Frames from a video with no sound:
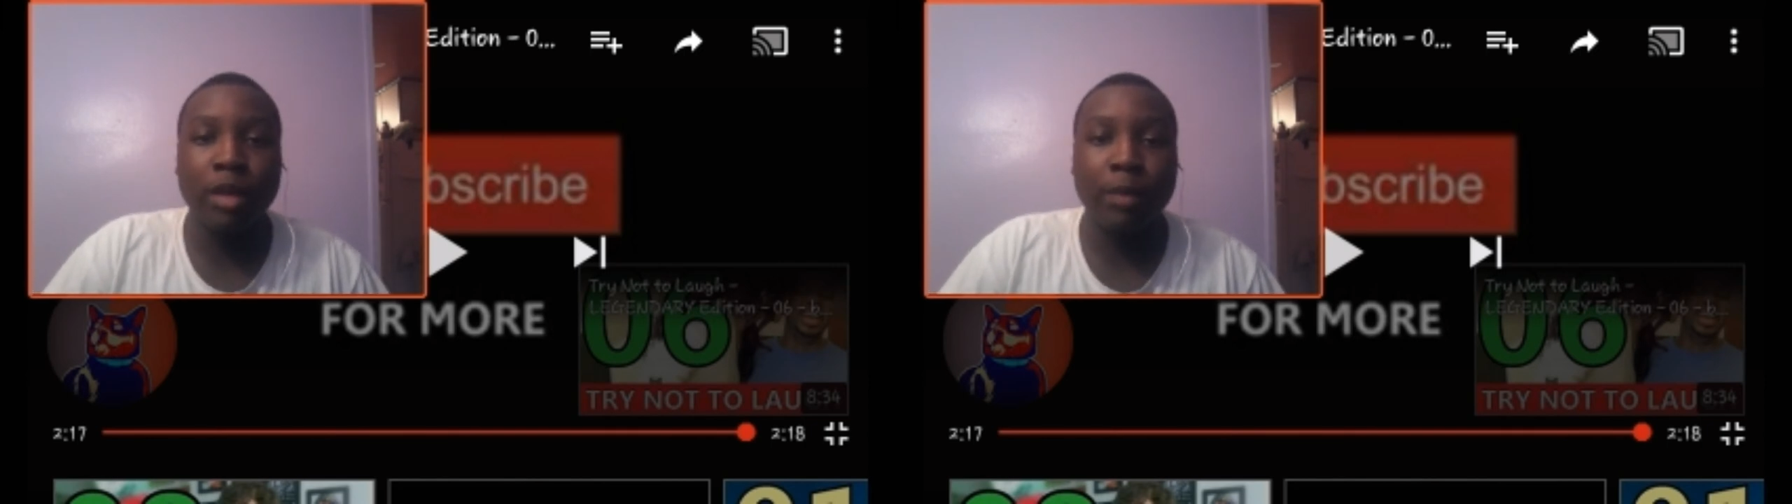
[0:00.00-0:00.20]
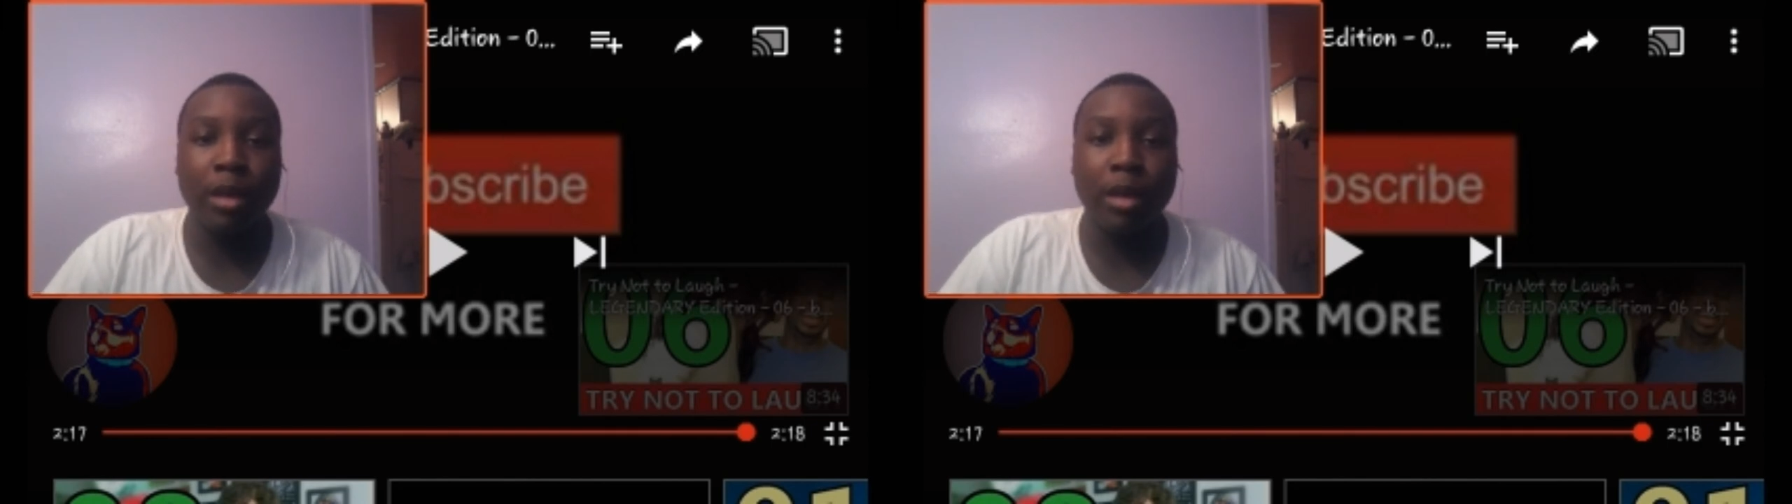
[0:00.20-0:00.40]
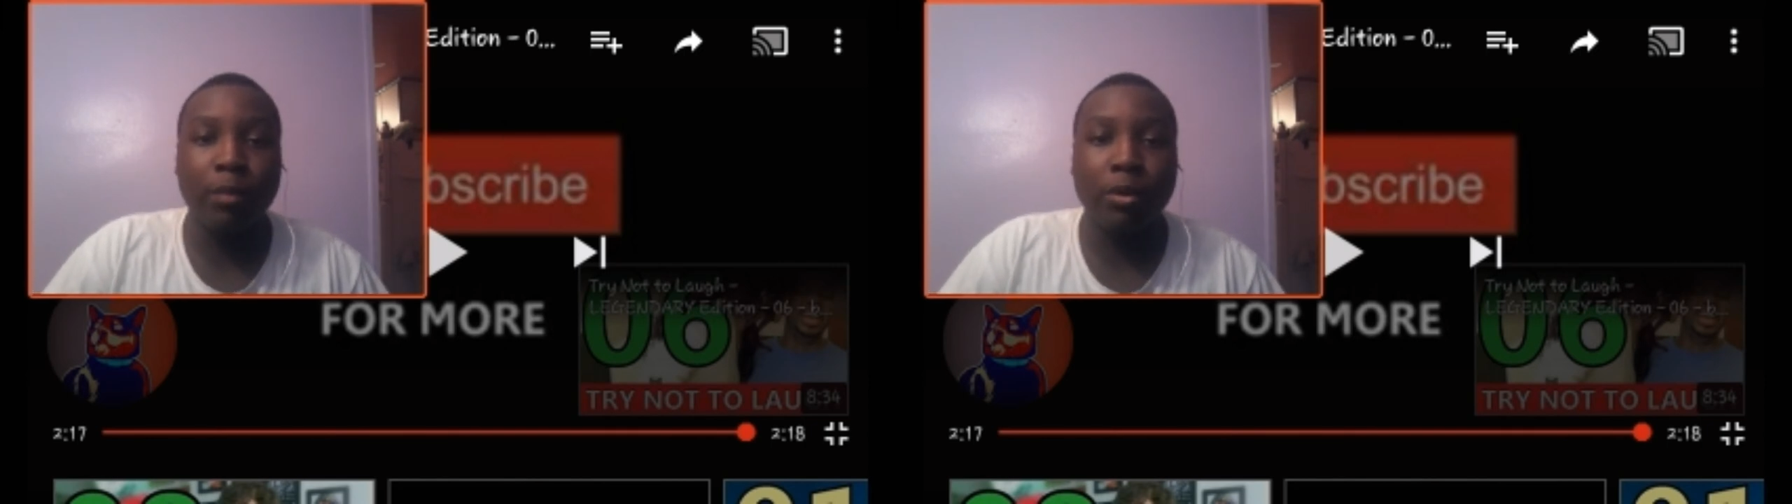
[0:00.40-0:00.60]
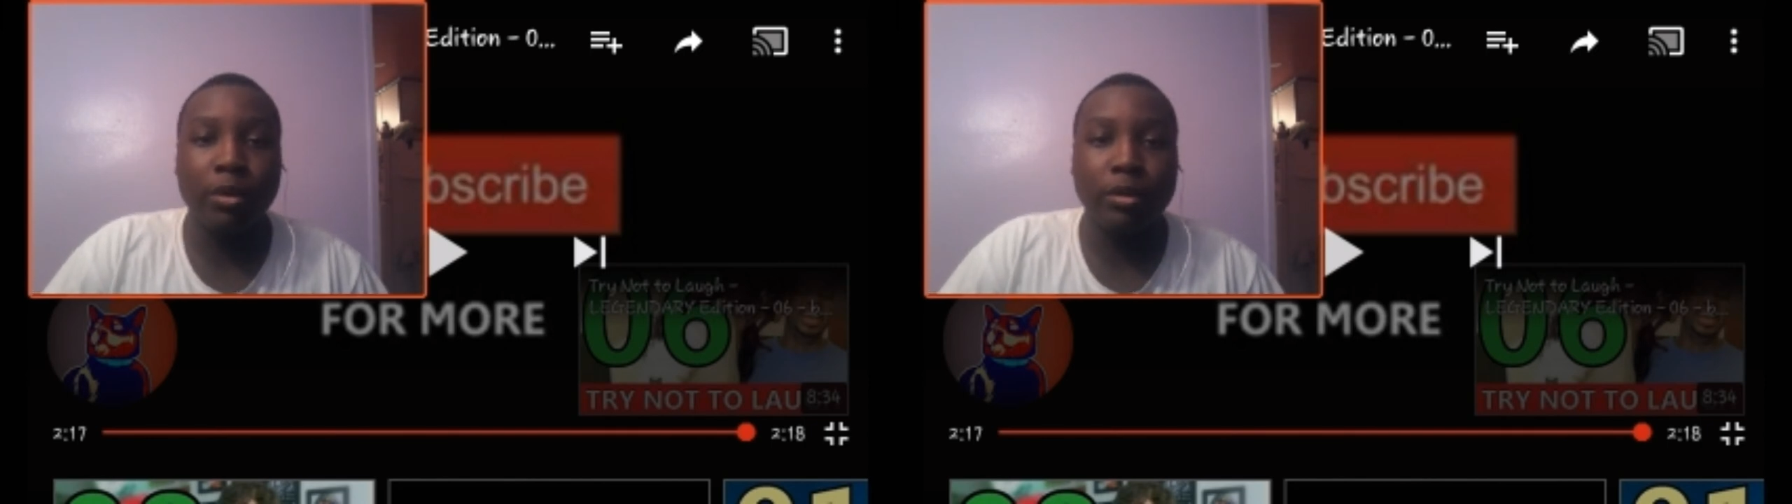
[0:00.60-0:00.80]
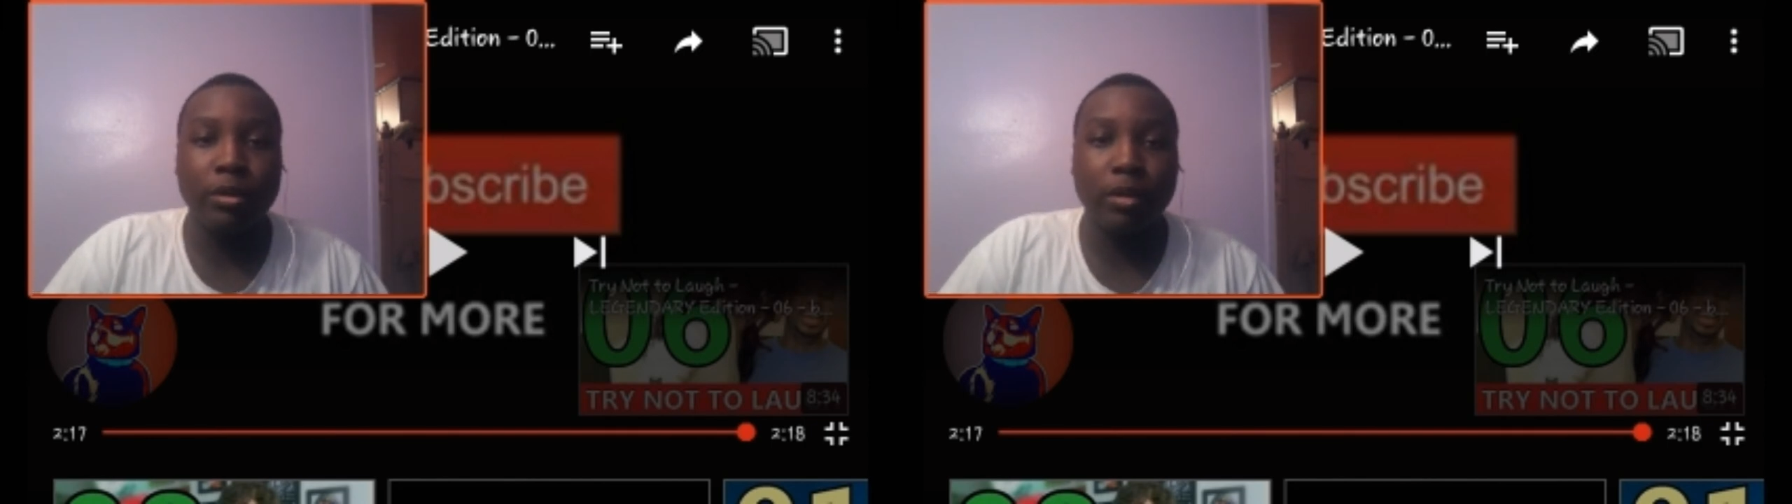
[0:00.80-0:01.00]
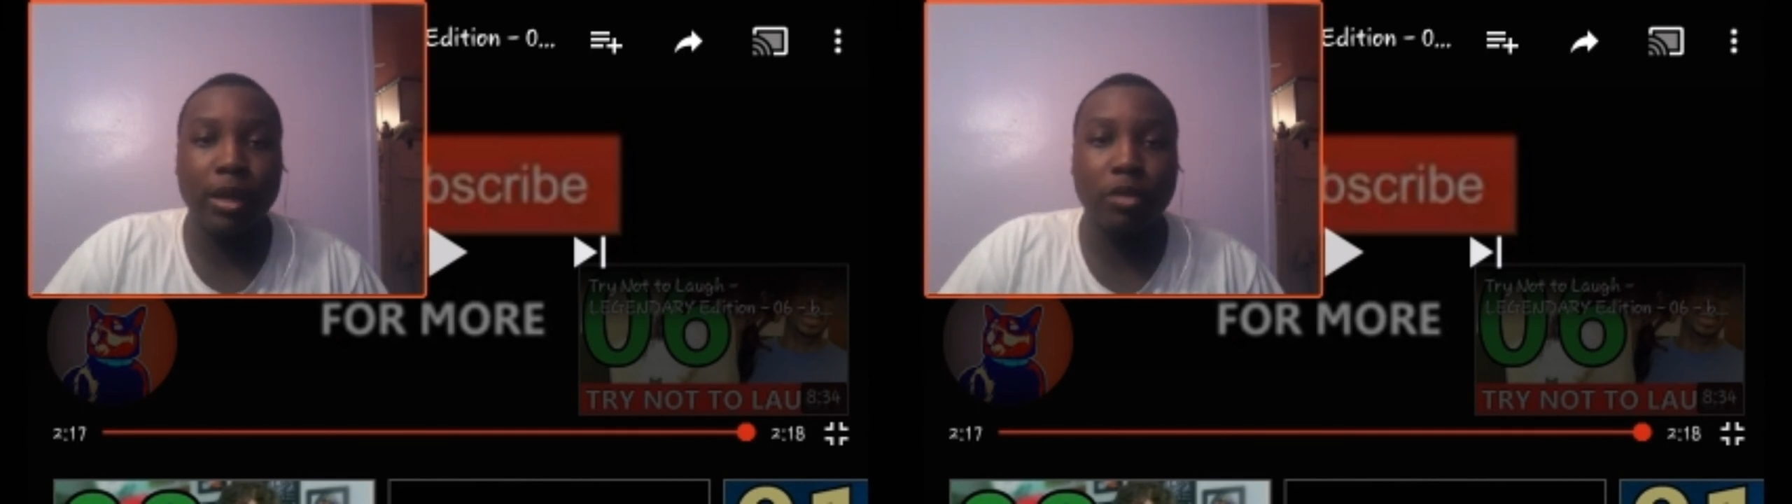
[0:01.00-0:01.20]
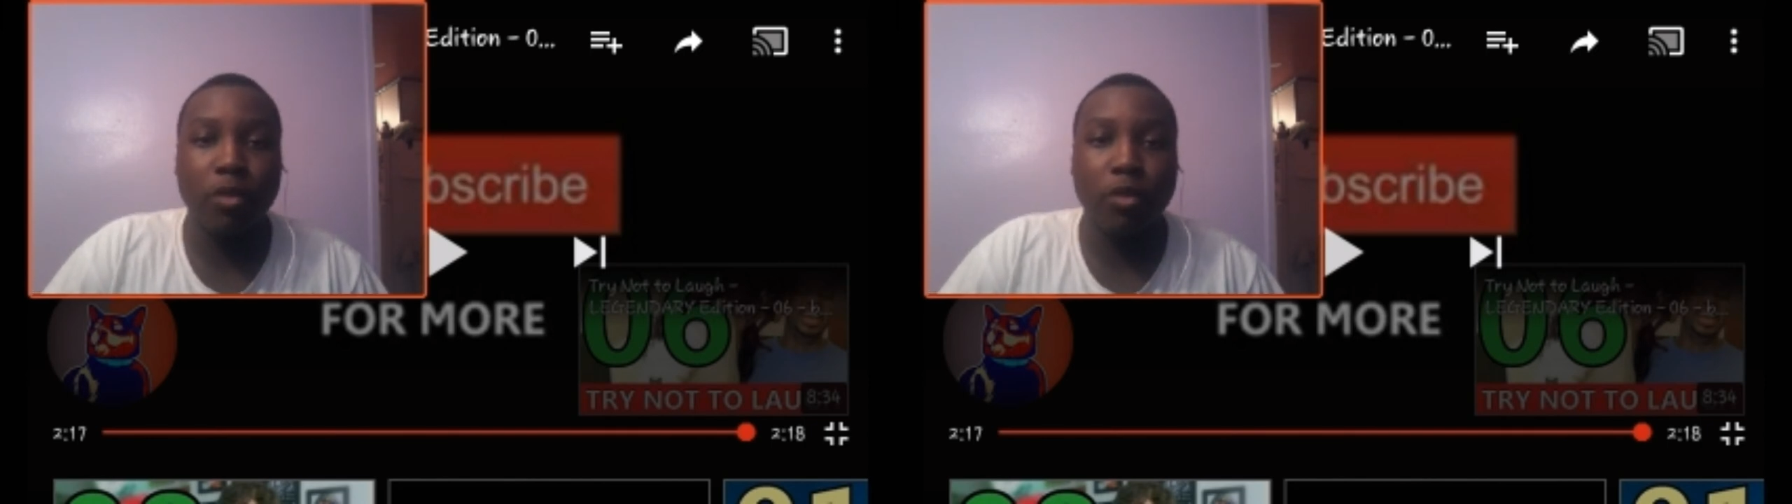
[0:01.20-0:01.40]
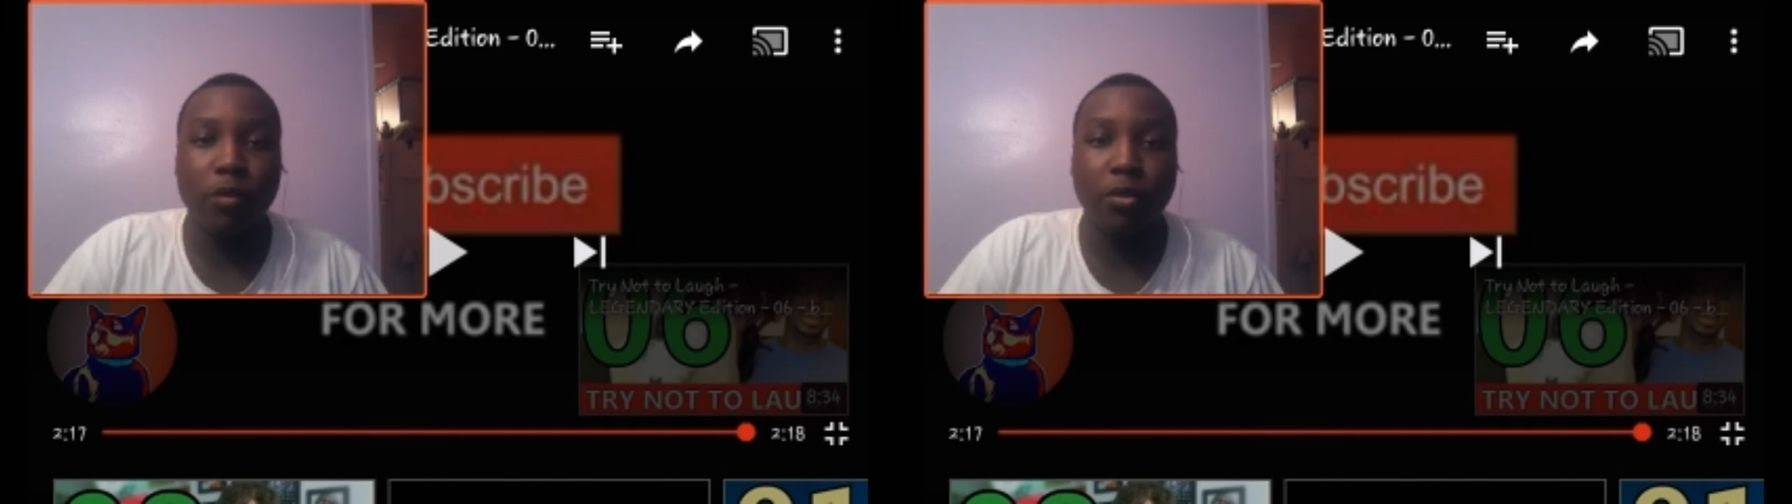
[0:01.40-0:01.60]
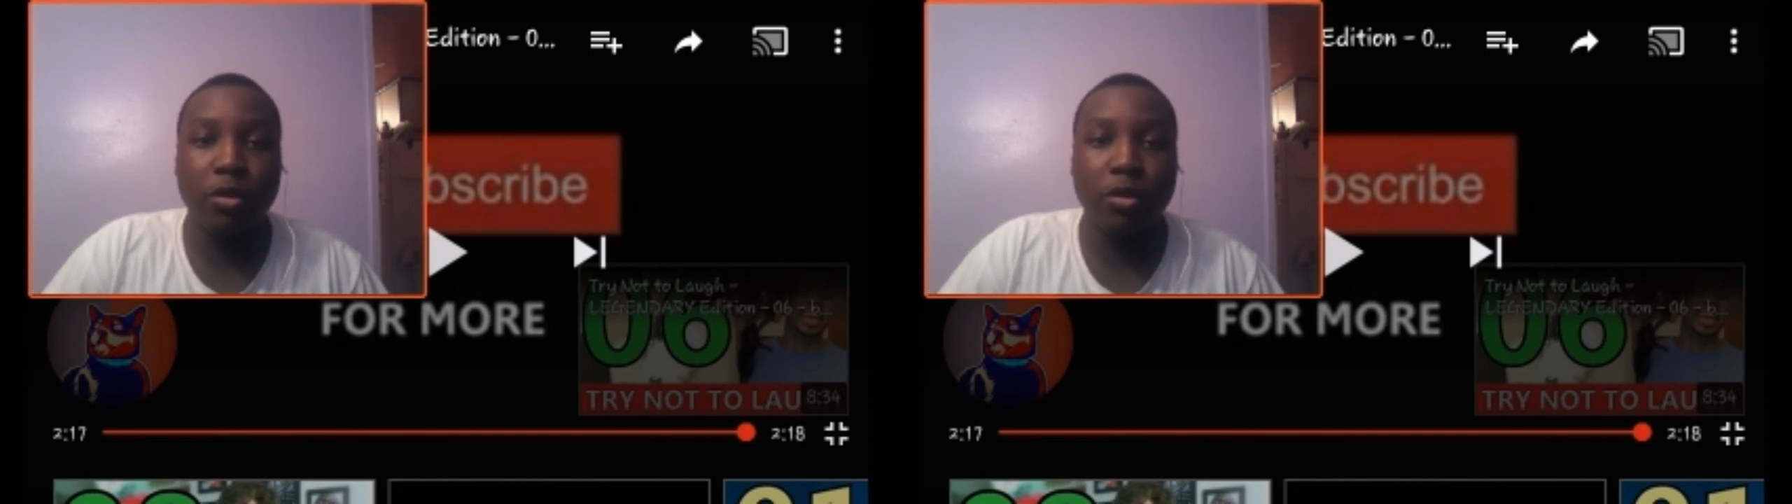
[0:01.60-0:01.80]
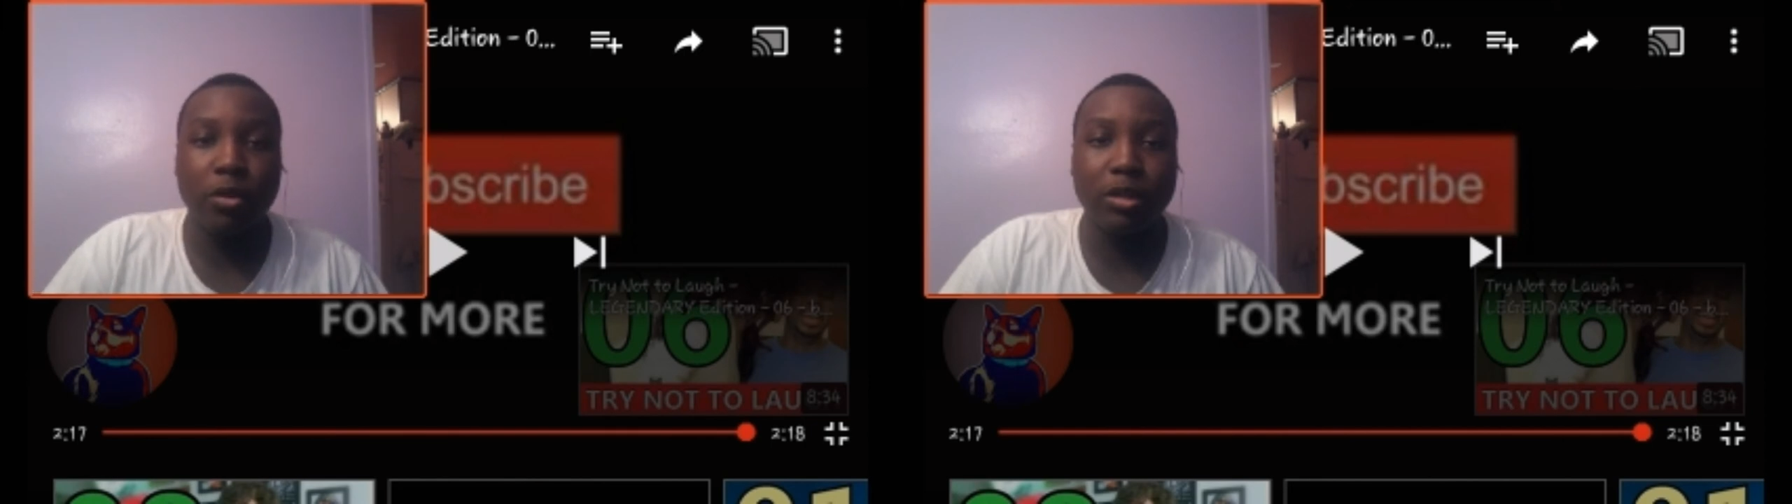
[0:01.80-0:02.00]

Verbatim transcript: not be uploaded until like twelve thirty,